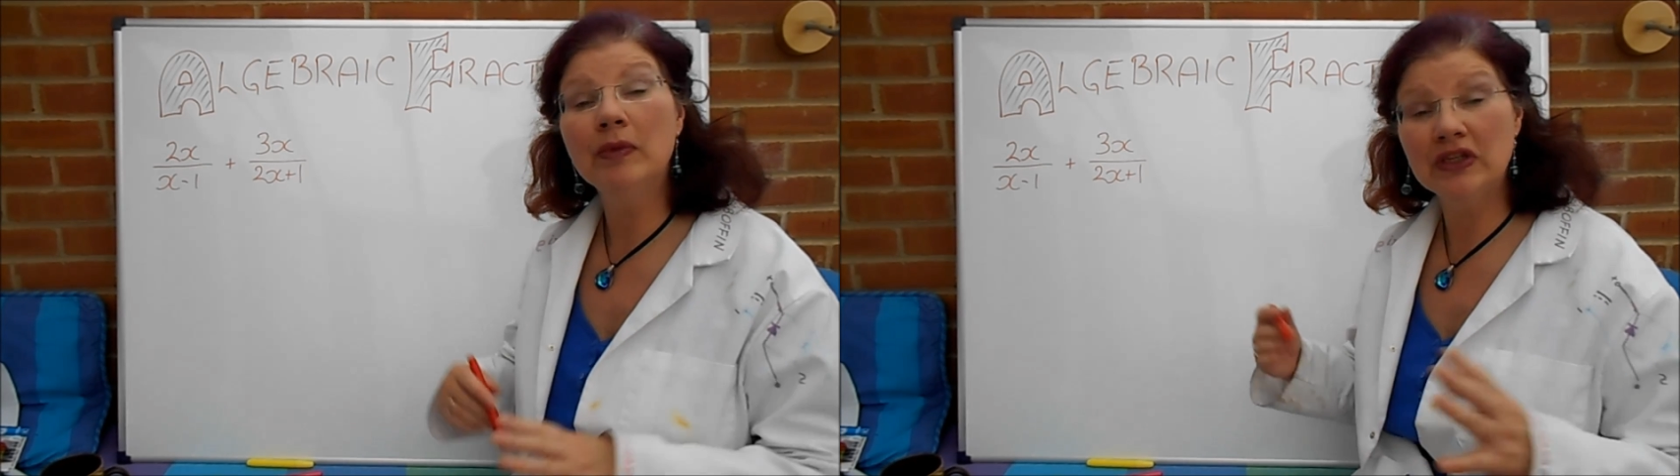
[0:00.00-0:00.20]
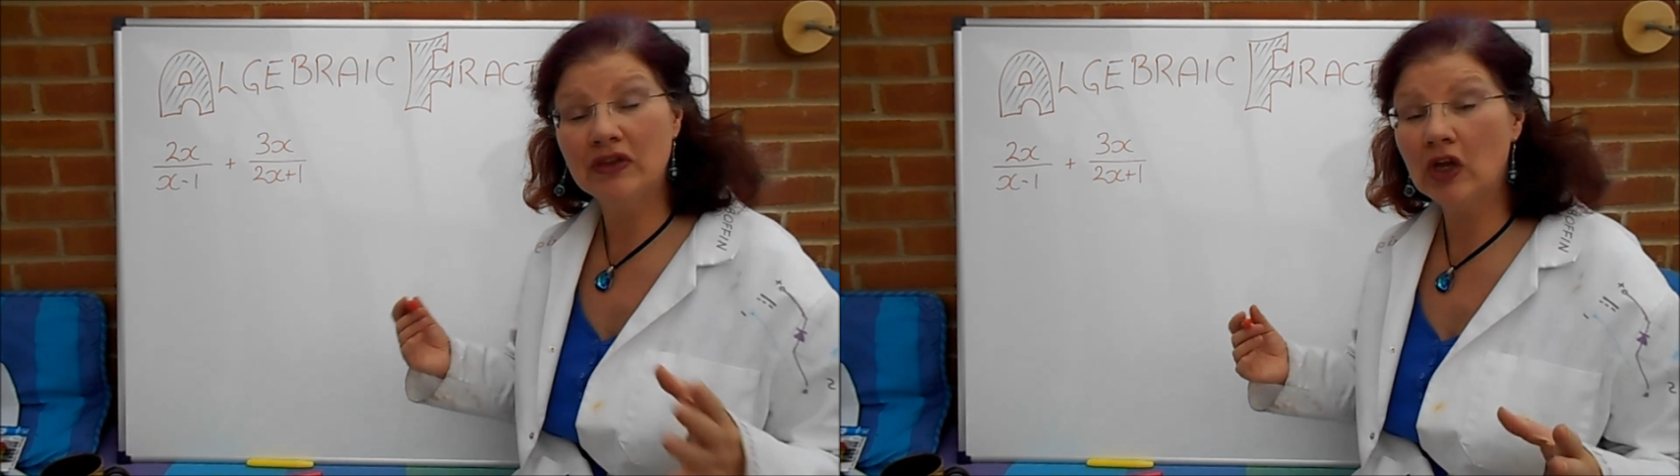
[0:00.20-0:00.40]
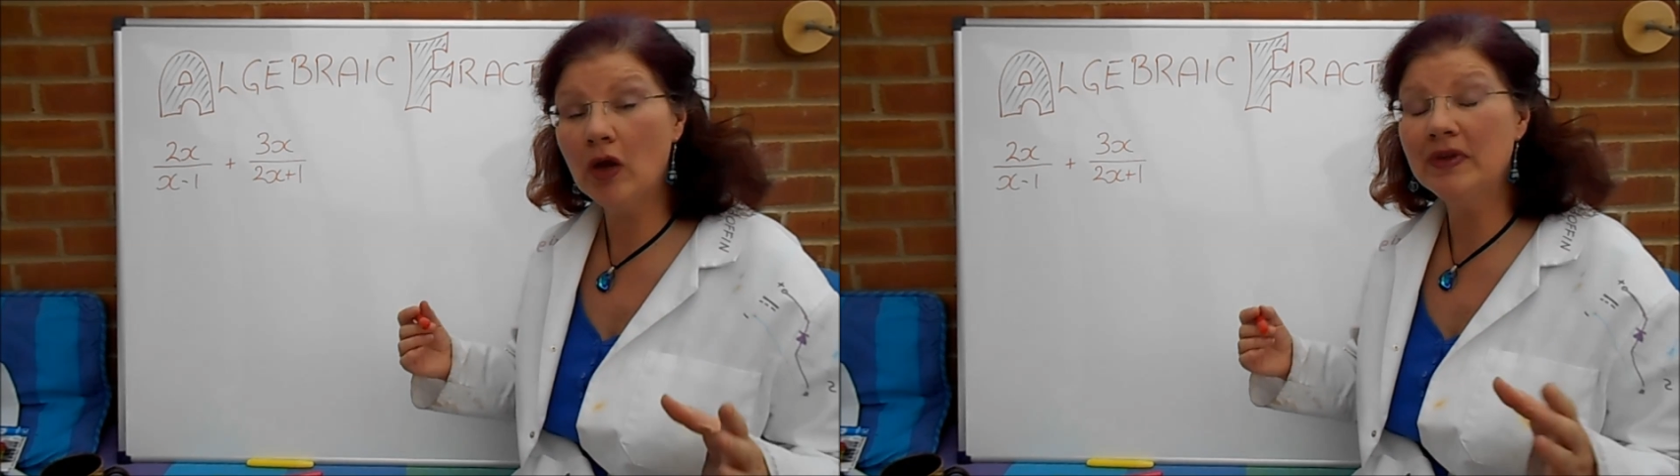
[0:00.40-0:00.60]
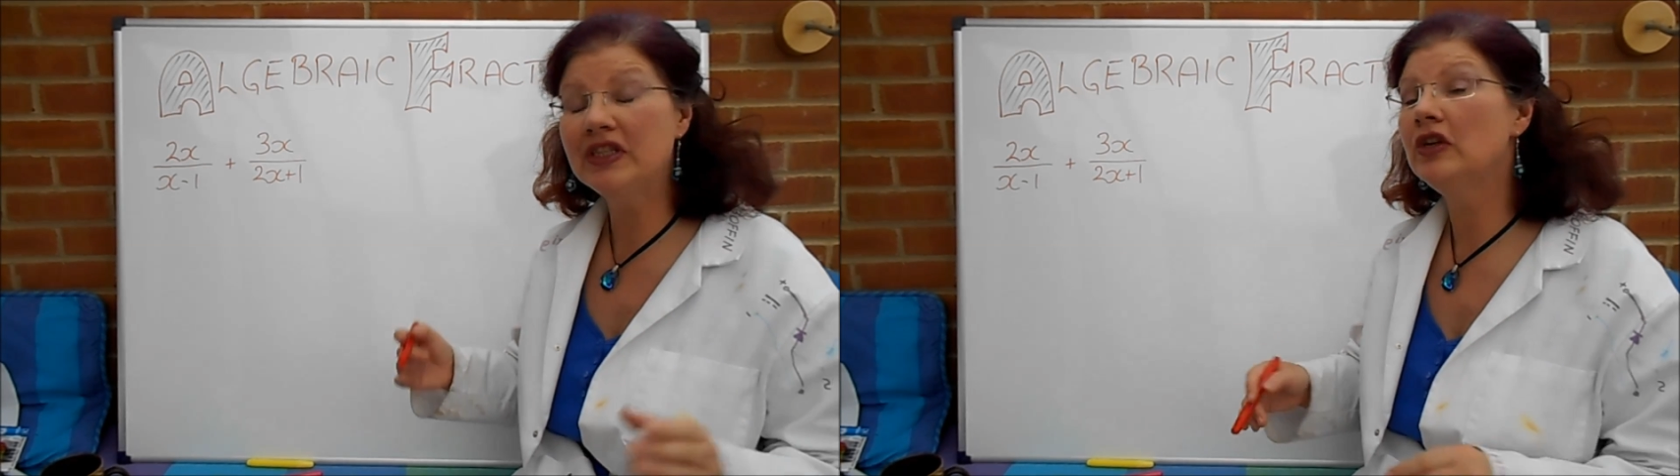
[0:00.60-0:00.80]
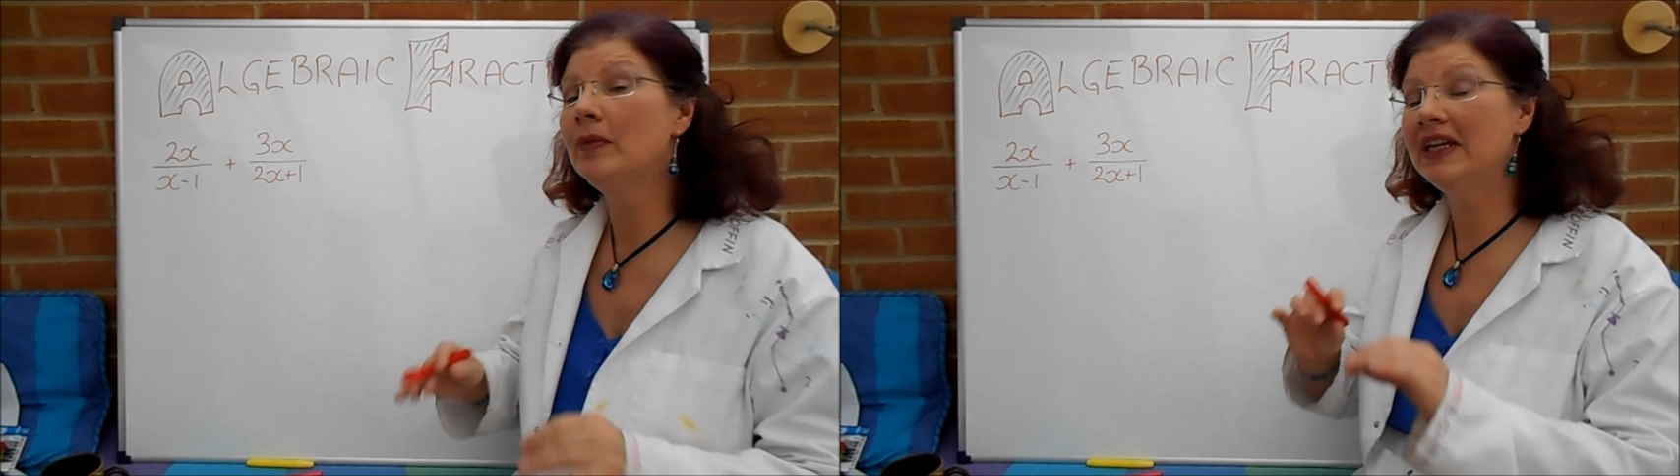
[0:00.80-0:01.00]
We do the common
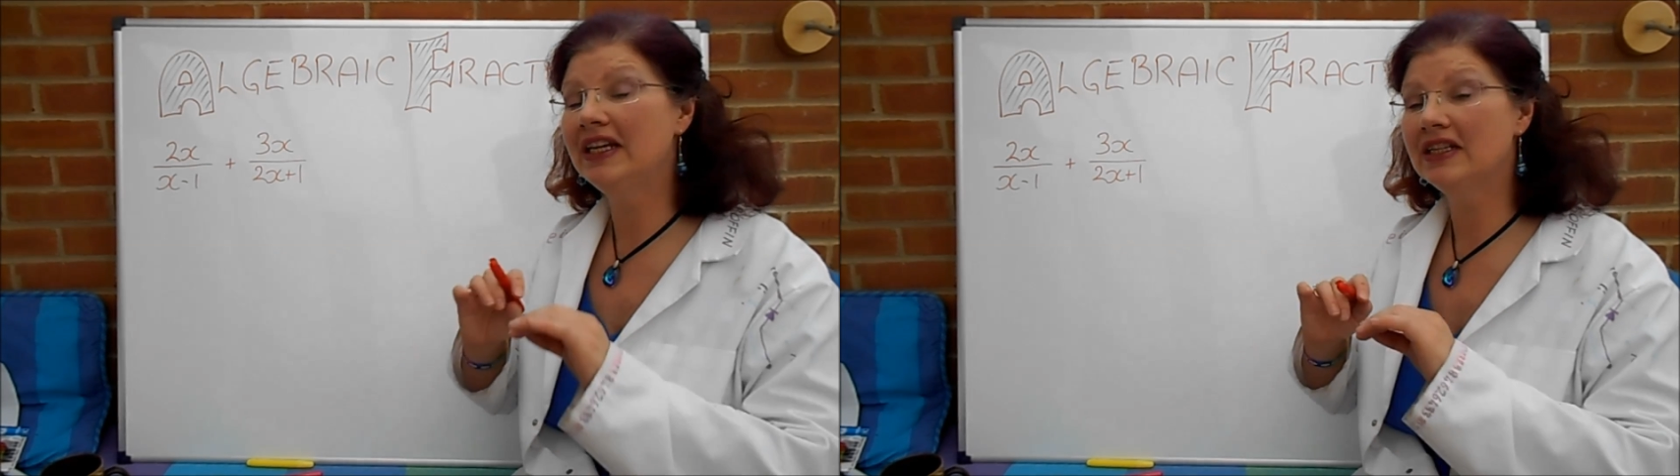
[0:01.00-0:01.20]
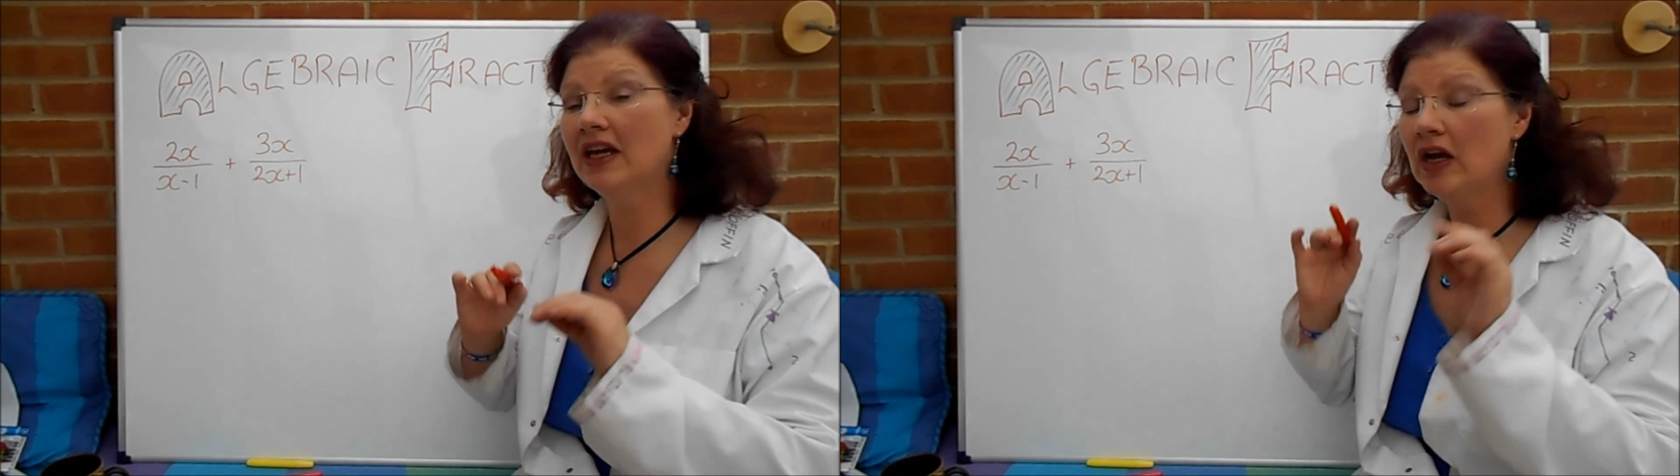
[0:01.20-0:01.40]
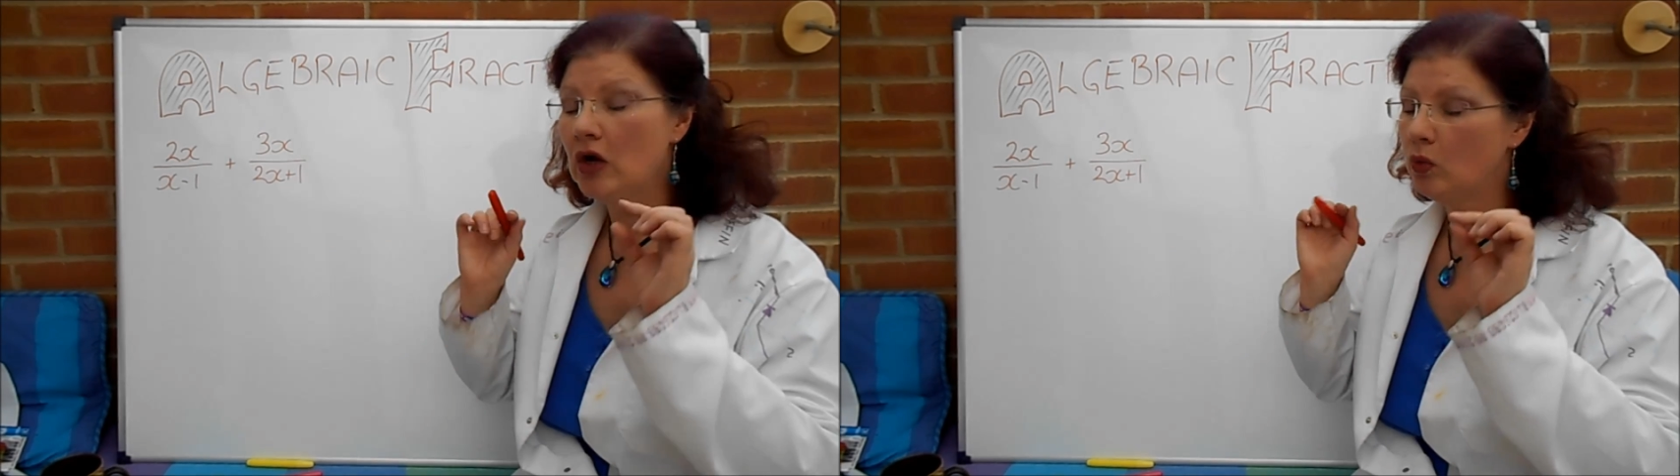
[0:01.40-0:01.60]
denominator,